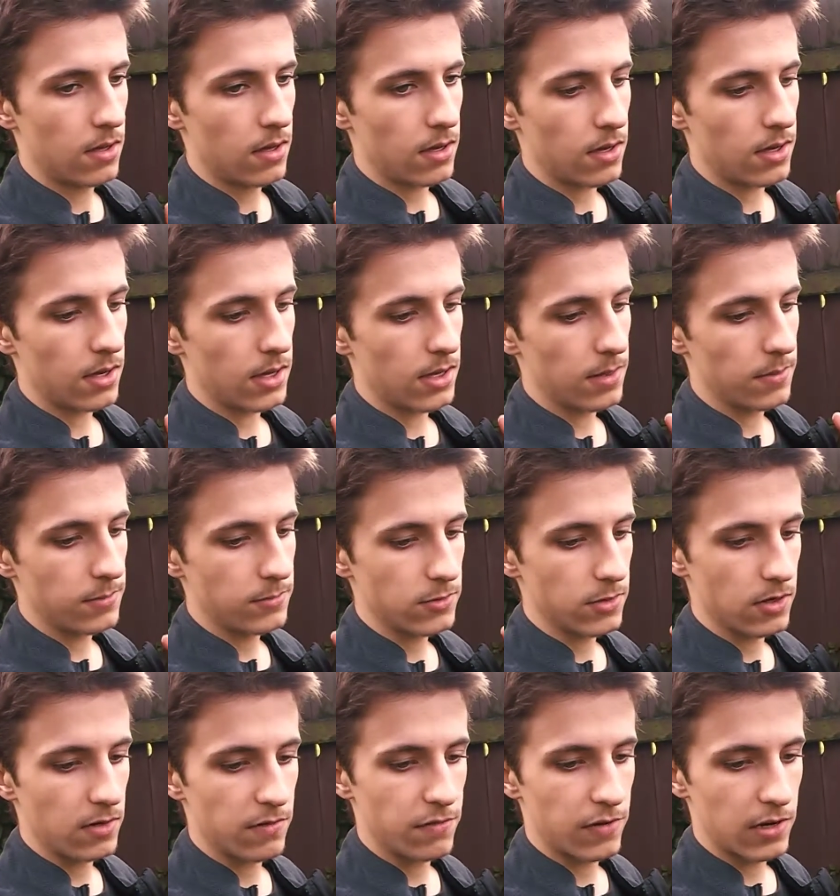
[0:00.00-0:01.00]
uh,
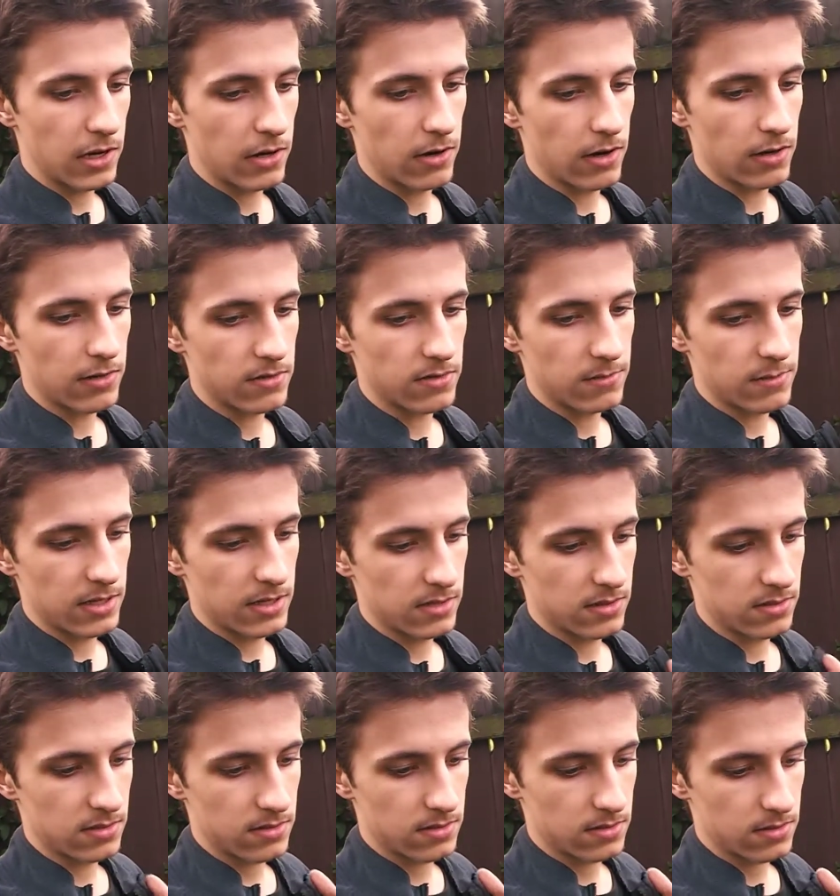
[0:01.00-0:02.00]
trying to figure out some
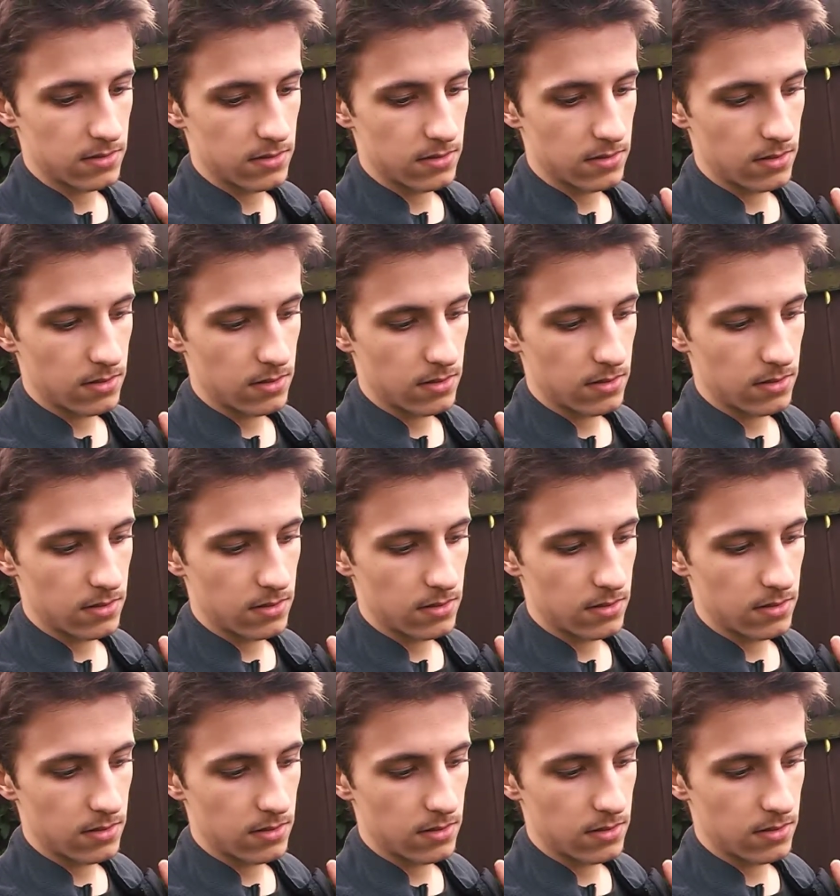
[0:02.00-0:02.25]
things,